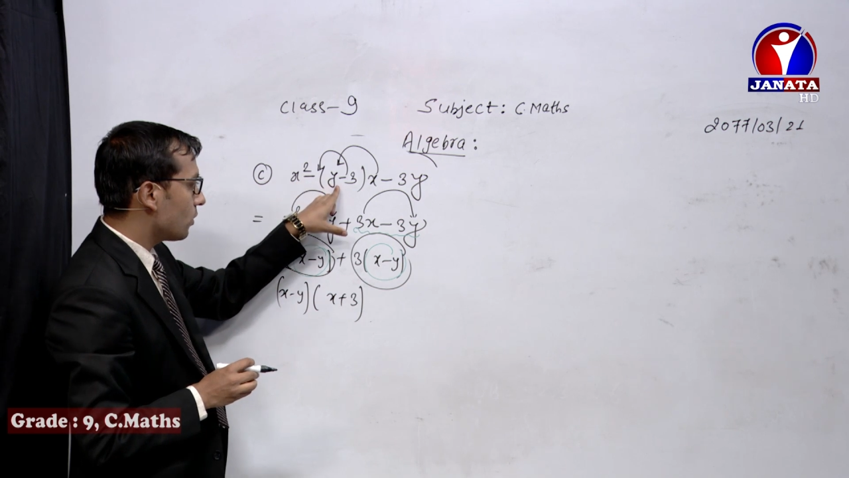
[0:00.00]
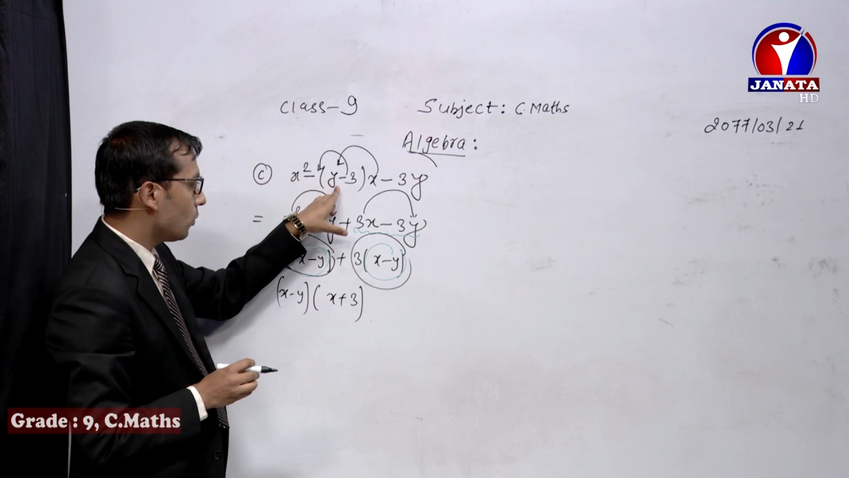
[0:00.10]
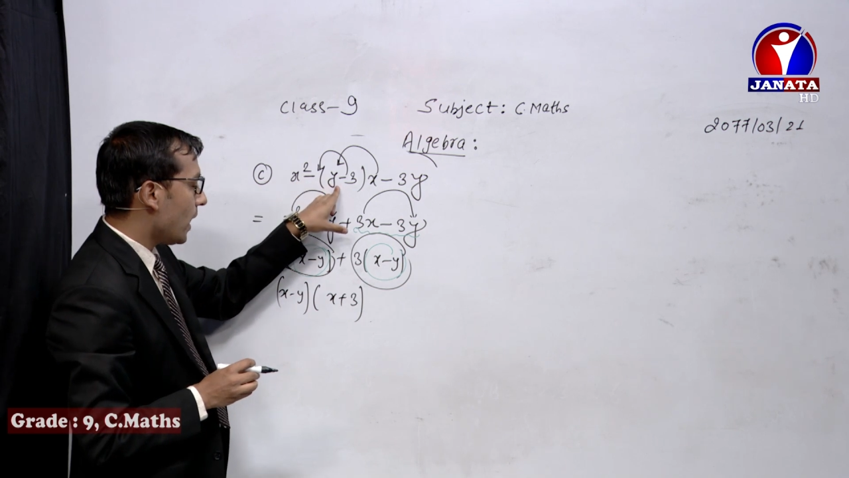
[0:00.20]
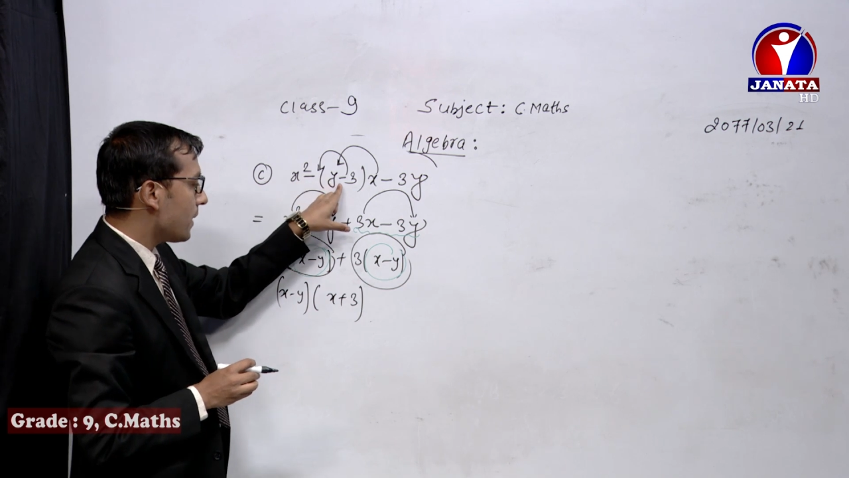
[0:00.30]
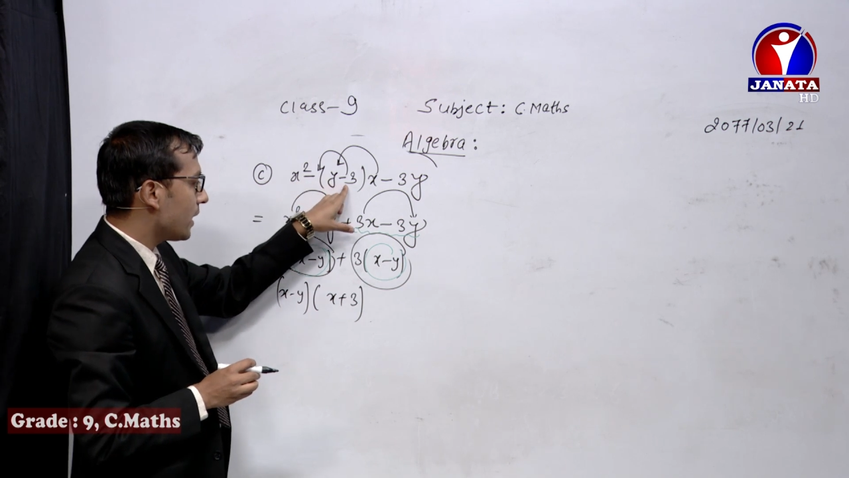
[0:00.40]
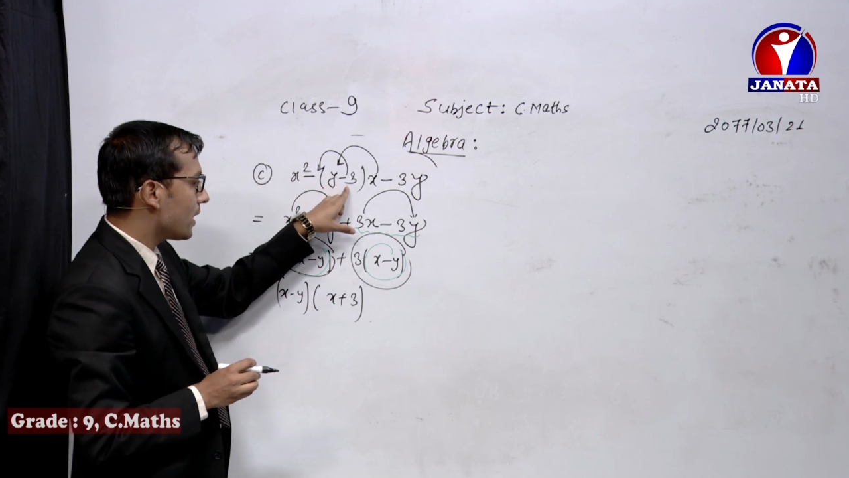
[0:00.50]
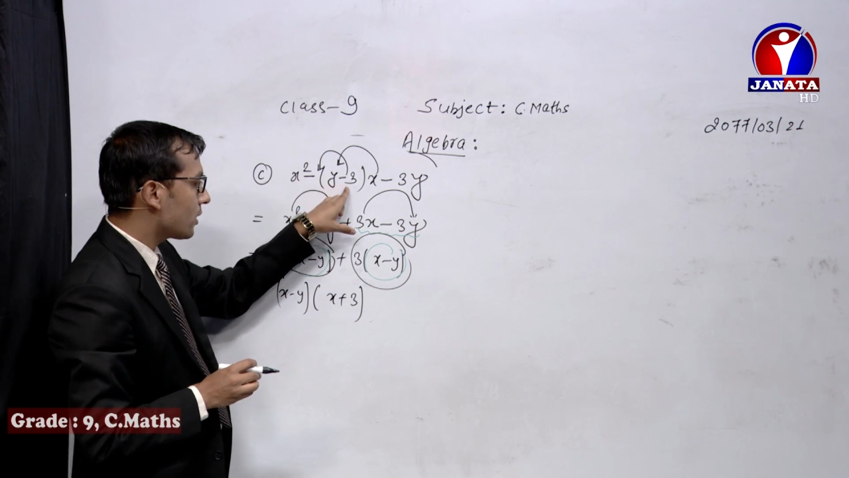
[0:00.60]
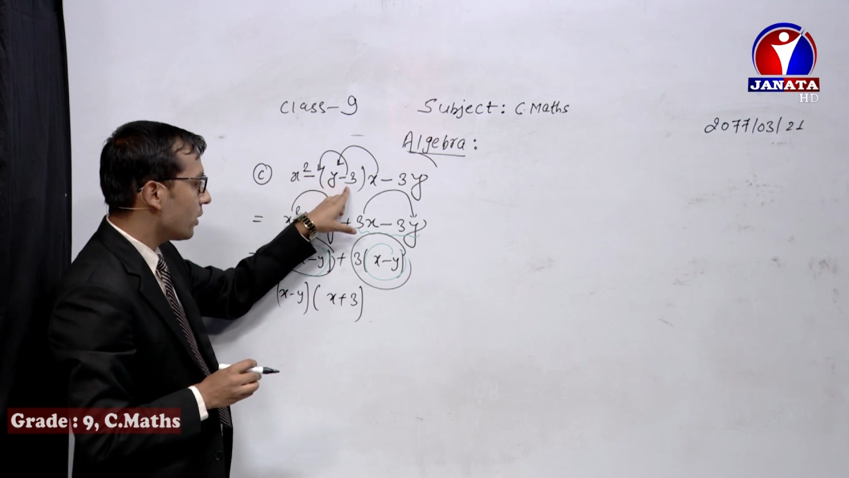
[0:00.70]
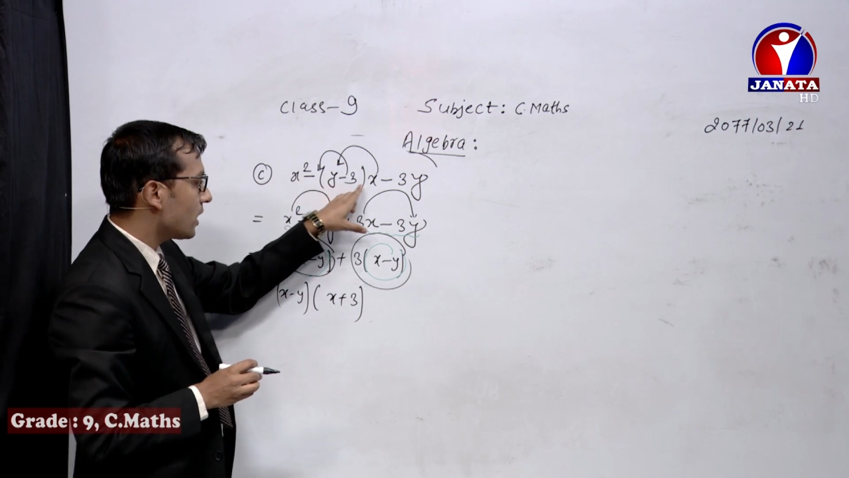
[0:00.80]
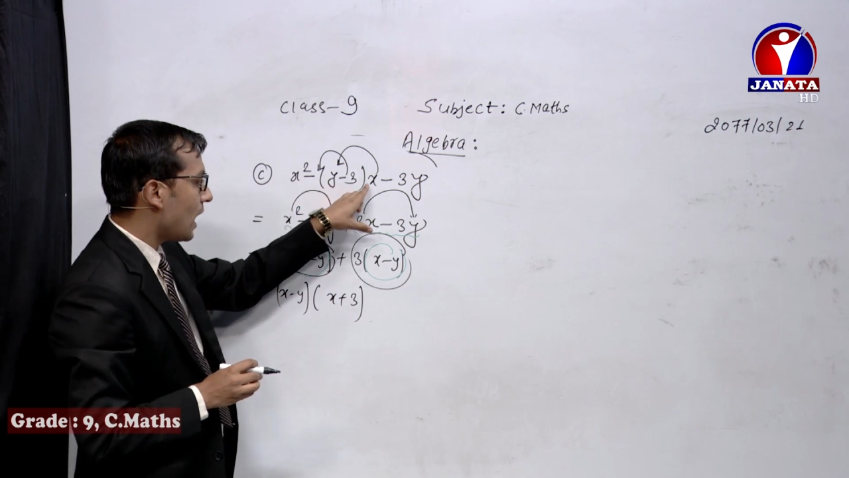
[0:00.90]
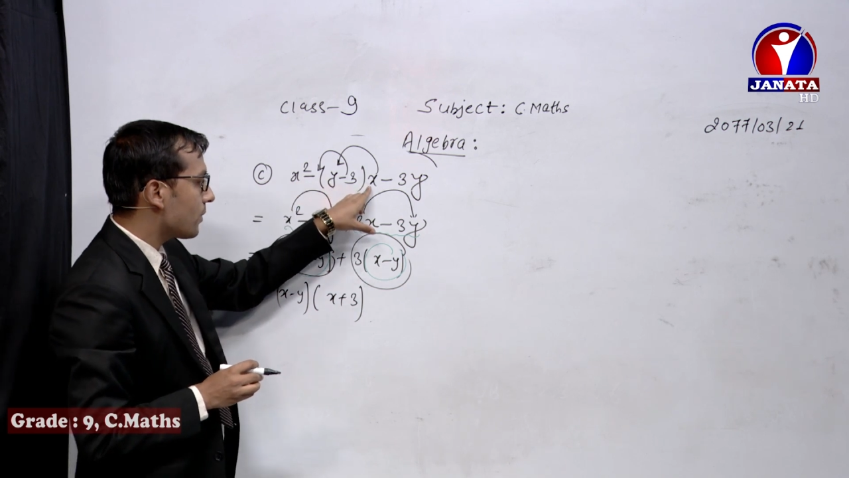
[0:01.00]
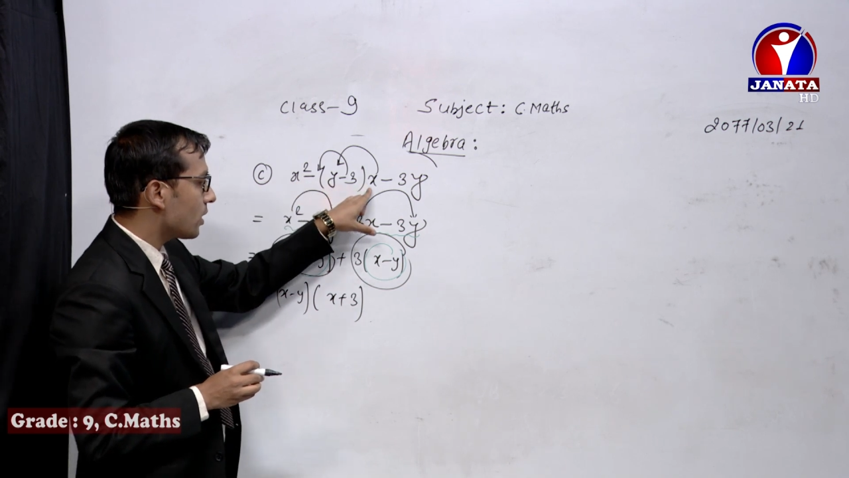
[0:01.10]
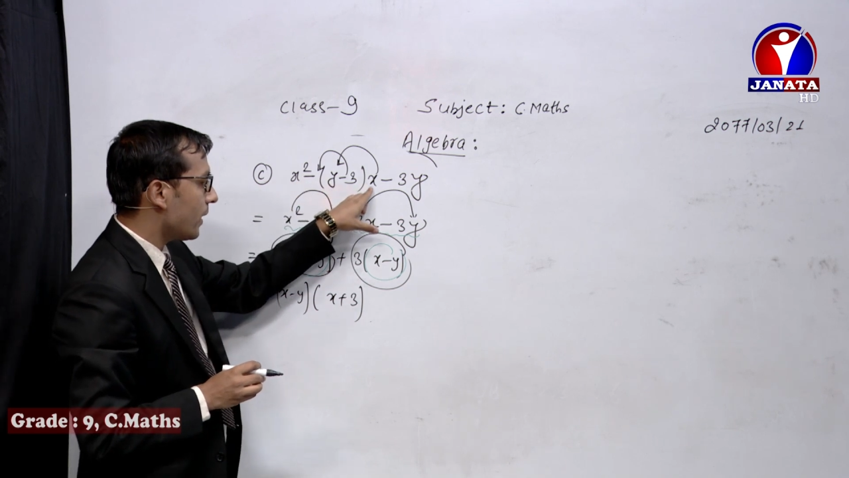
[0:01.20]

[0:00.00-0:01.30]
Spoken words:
y minus 3 times of